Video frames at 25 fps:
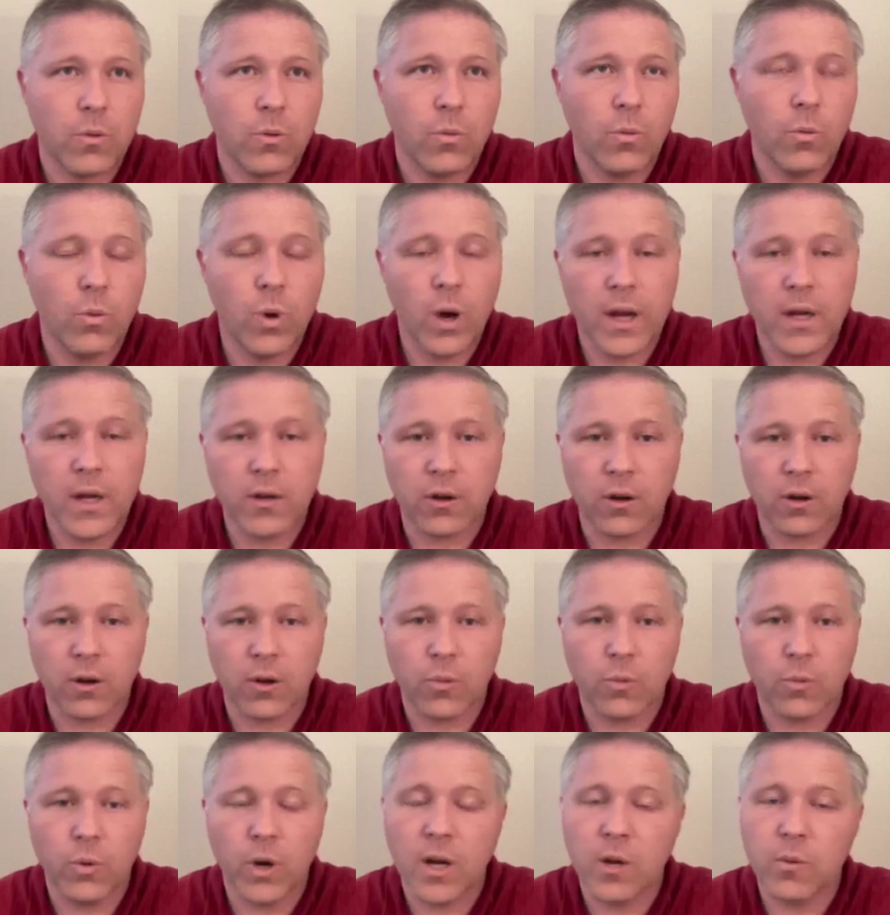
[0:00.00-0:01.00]

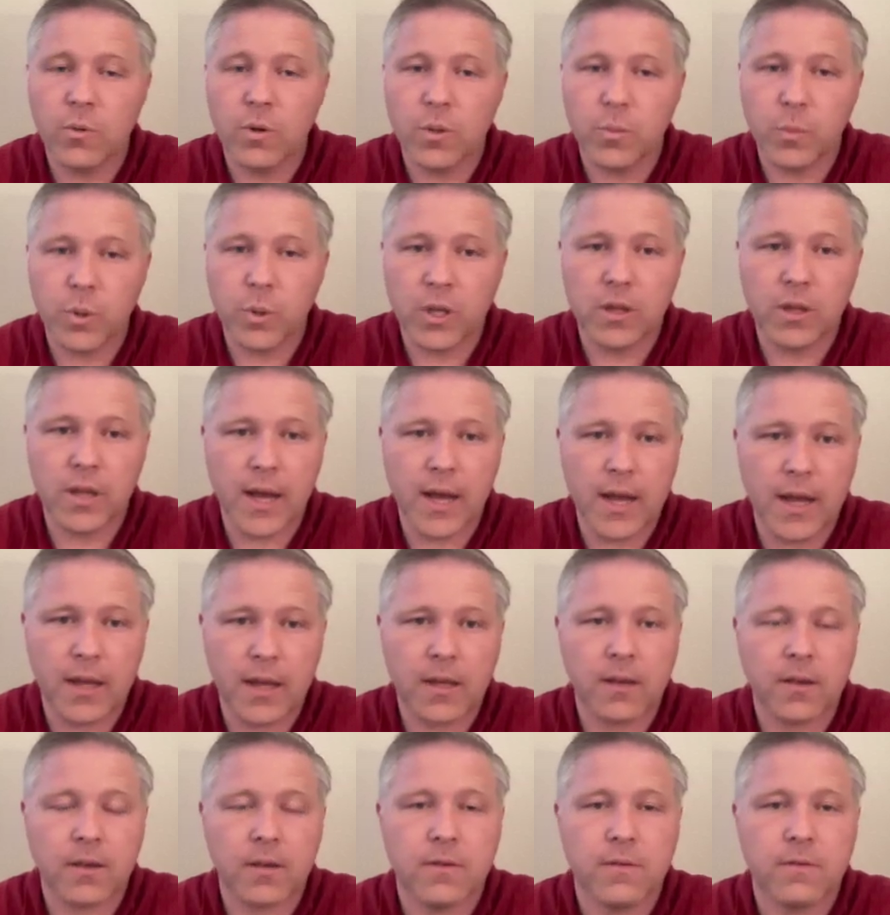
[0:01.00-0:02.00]
wonder what it would be
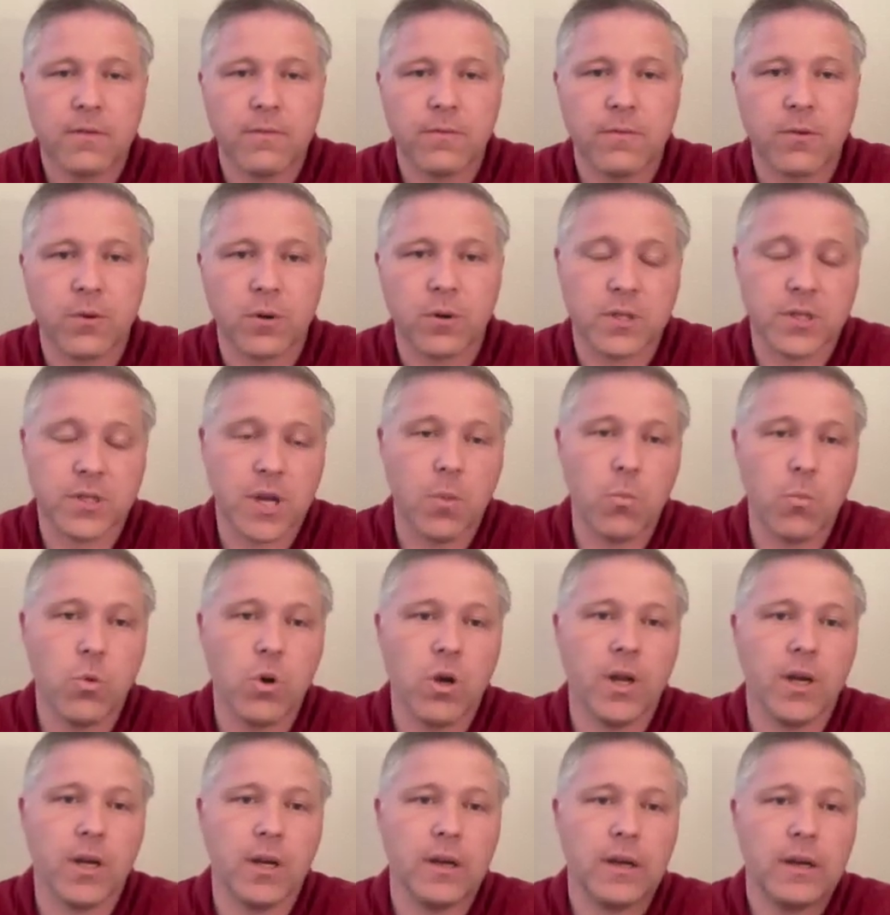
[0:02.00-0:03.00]
like for
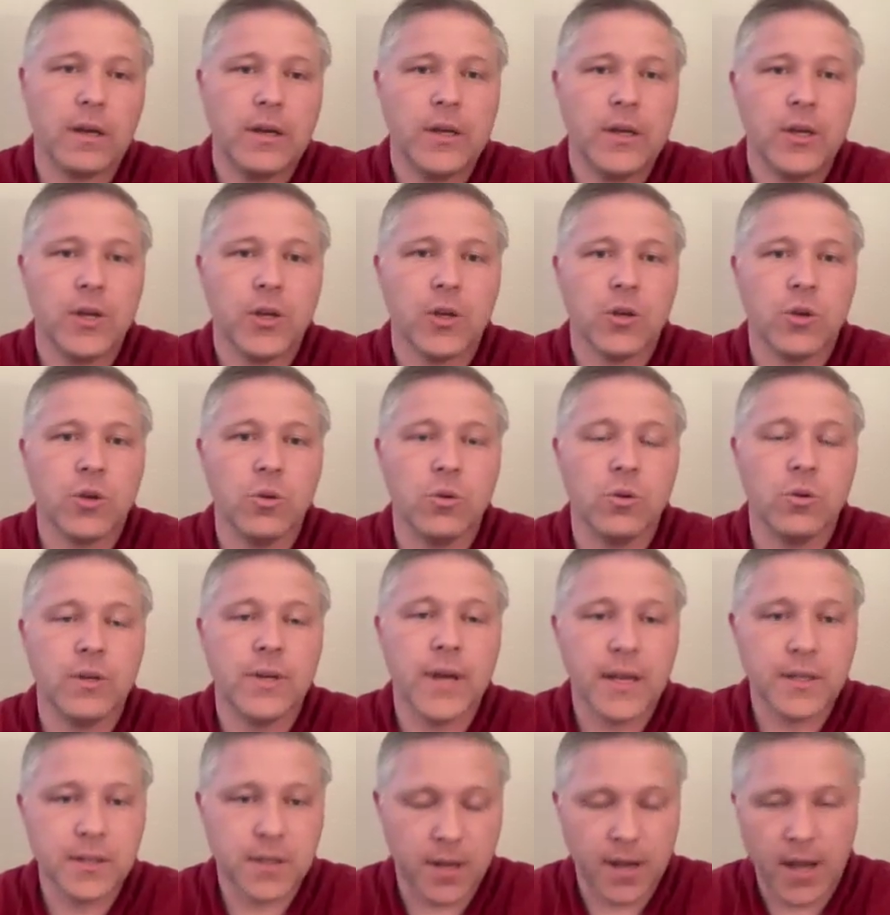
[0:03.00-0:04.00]
someone who
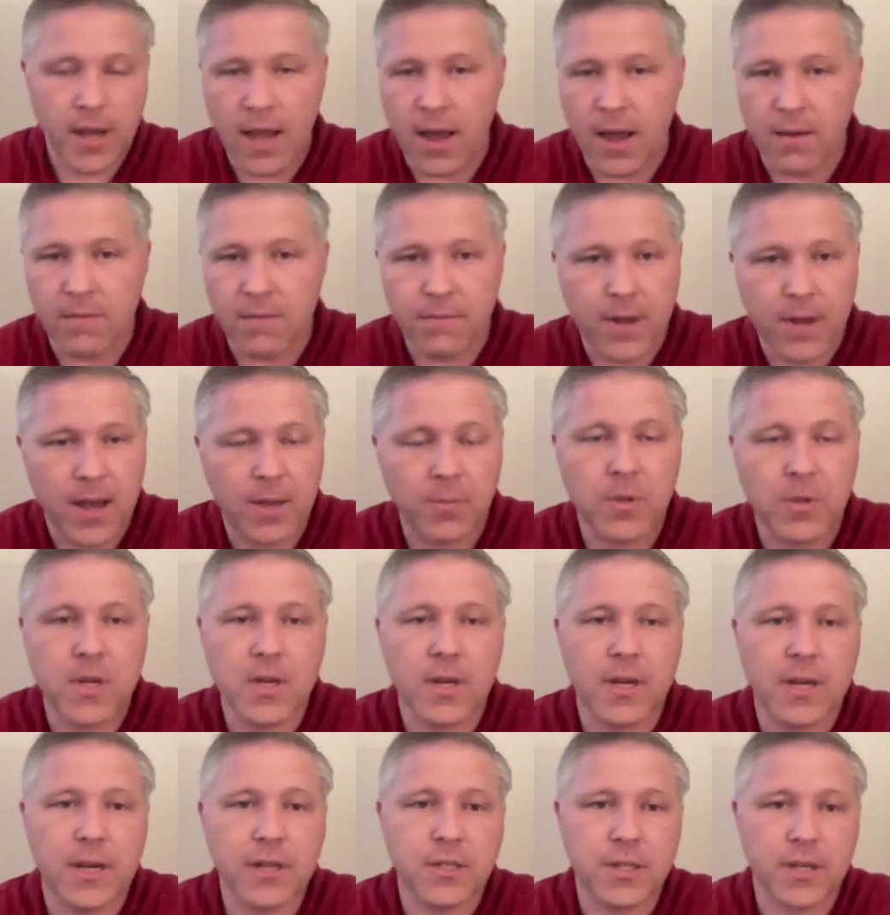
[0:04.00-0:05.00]
doesn't have family
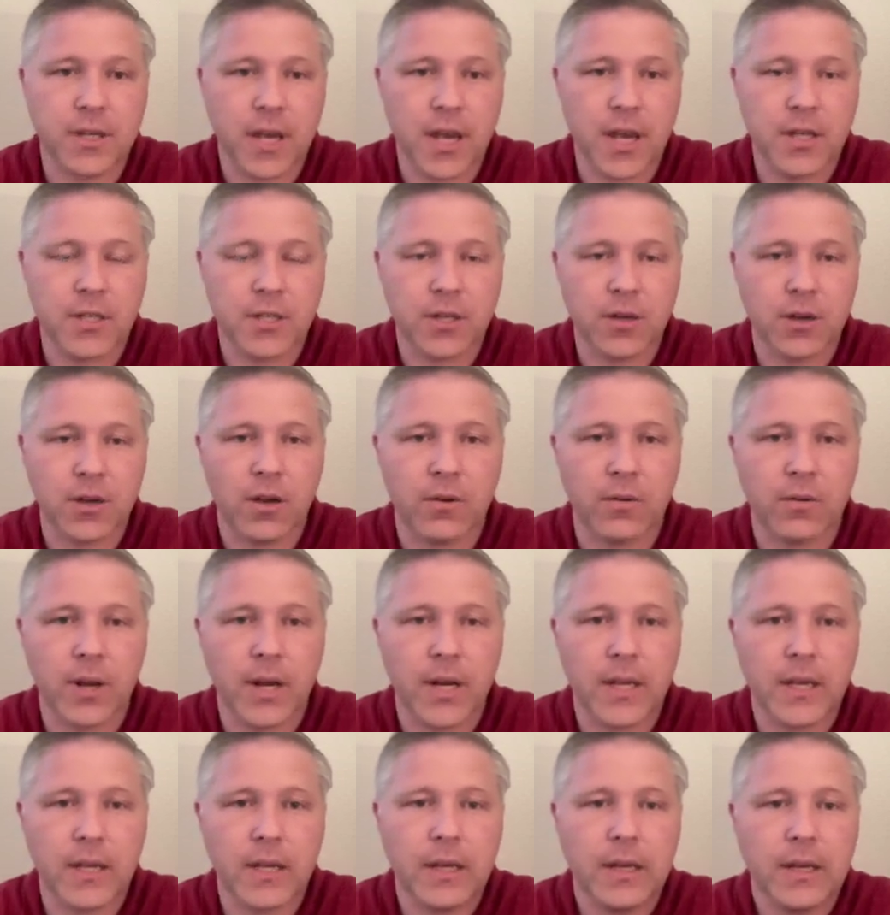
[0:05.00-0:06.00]
and education
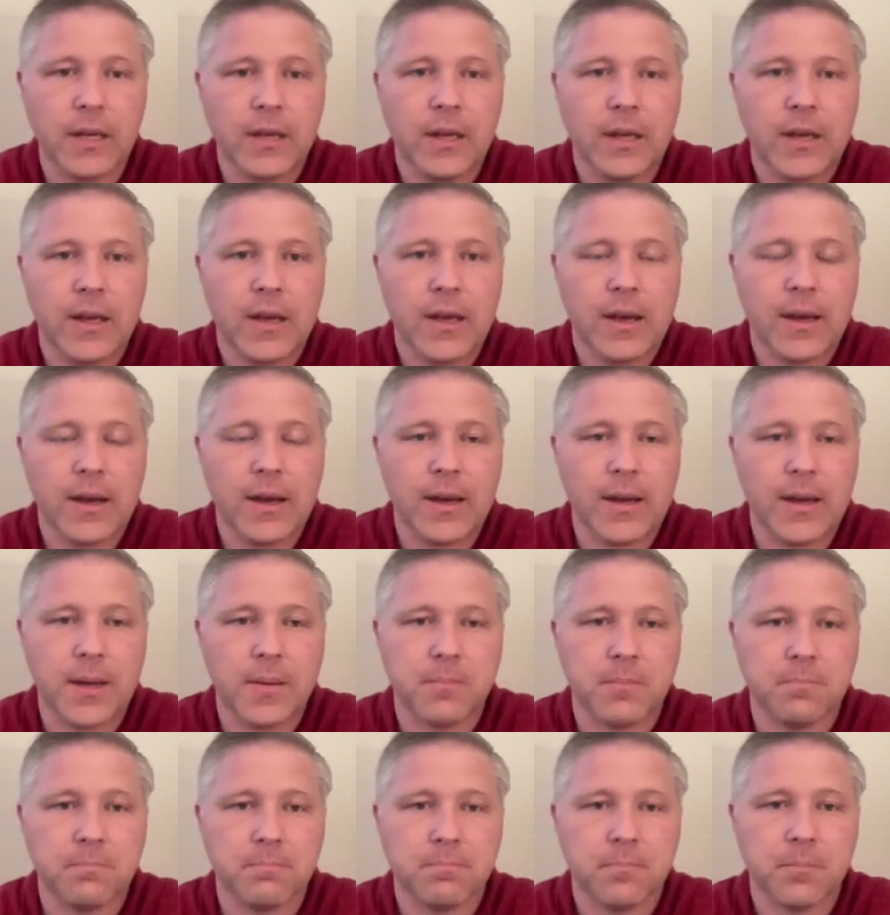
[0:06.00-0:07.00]
already,
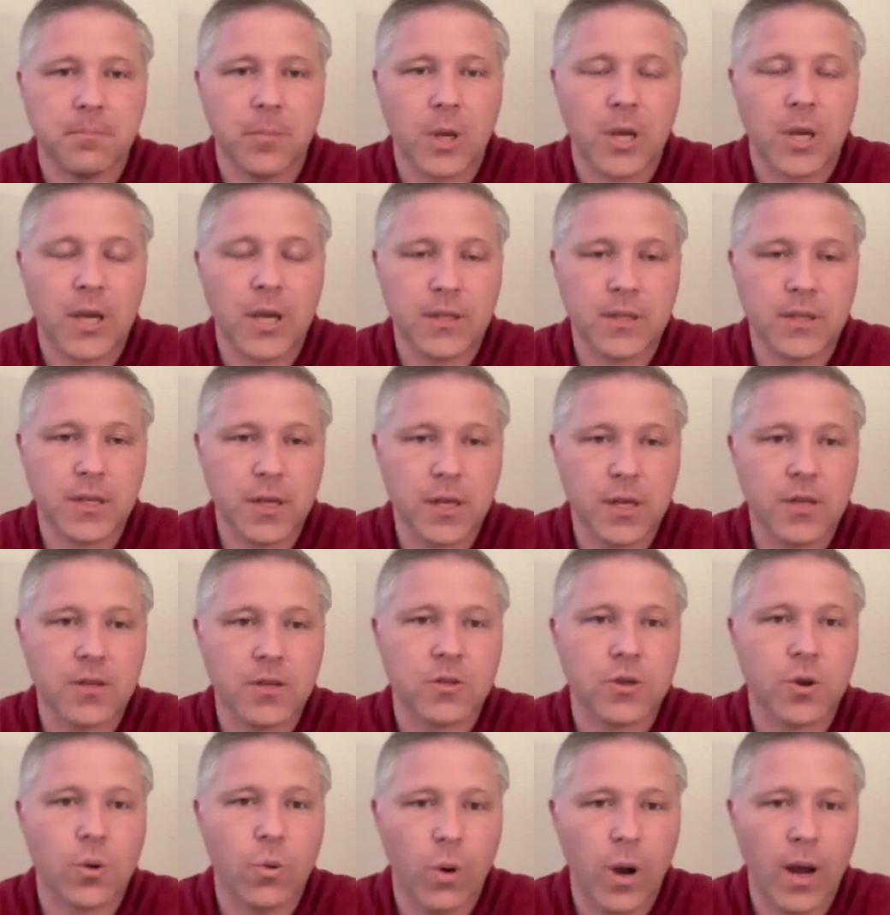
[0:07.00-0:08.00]
because it
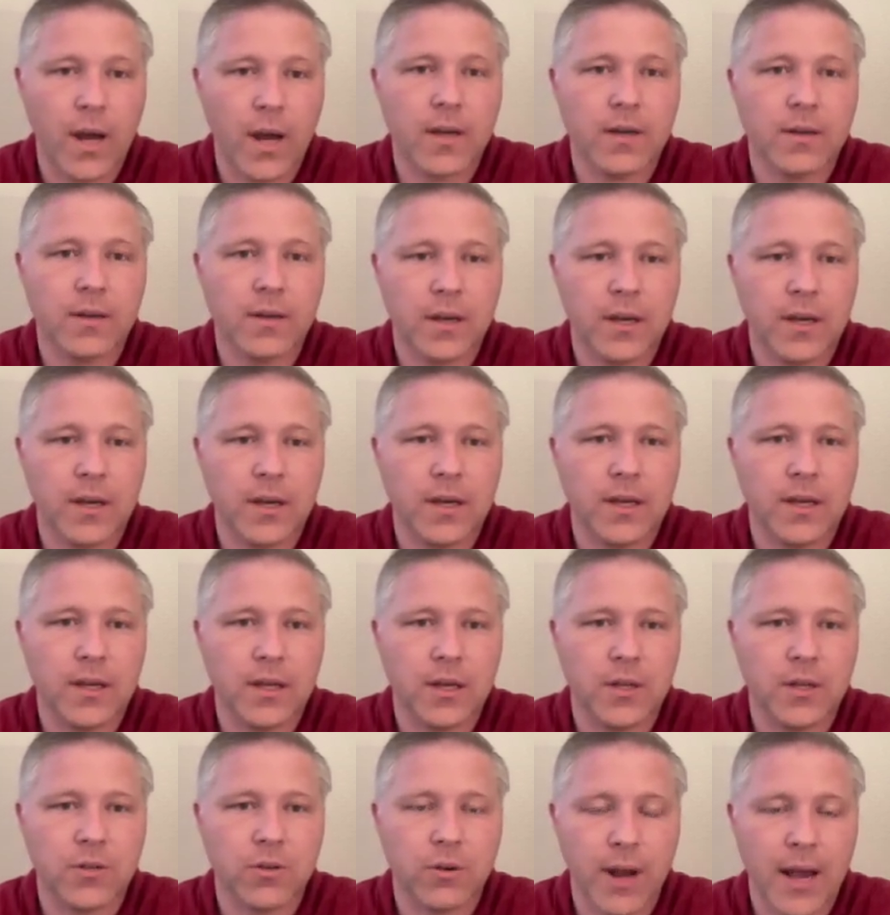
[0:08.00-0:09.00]
is quite
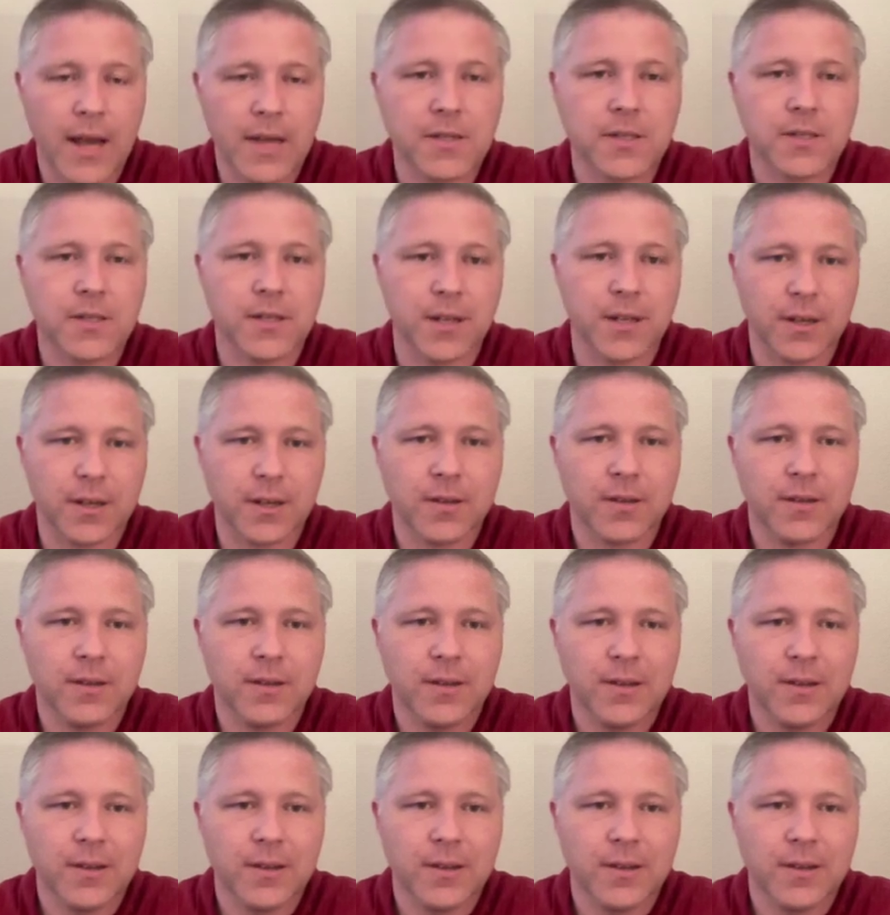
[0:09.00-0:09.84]
a drastic,